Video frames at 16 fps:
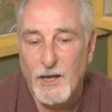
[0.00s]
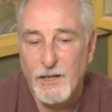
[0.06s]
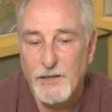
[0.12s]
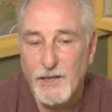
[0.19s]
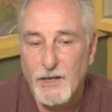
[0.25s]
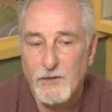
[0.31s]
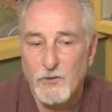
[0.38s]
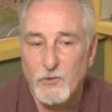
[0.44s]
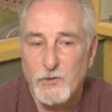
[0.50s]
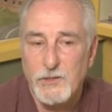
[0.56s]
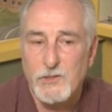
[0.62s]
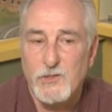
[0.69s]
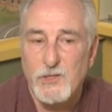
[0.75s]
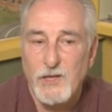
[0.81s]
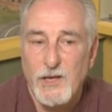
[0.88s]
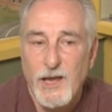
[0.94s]
not only
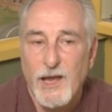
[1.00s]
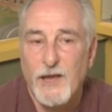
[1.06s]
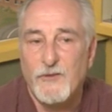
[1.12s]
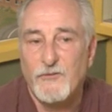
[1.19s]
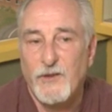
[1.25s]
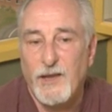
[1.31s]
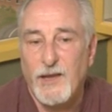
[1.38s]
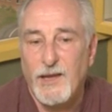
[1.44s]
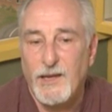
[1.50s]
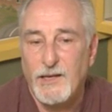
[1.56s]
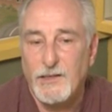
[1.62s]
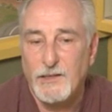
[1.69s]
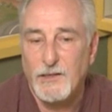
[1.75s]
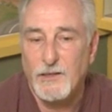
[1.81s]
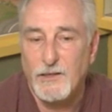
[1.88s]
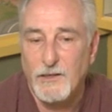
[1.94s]
do you have
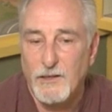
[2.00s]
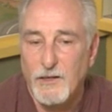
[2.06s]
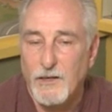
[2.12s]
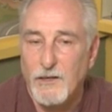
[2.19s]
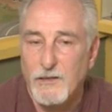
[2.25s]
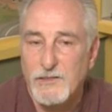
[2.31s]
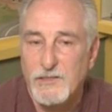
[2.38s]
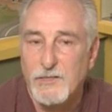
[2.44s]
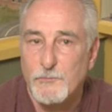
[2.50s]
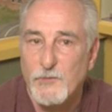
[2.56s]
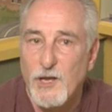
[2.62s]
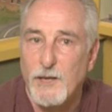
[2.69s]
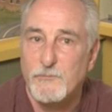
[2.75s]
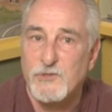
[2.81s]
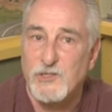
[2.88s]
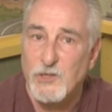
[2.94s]

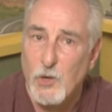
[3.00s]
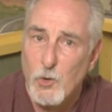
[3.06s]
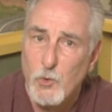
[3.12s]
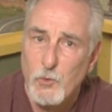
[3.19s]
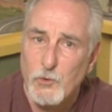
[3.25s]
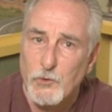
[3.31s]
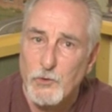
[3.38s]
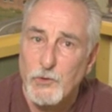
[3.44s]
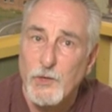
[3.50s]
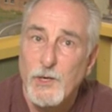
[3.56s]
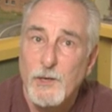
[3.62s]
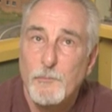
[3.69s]
sometimes an odor,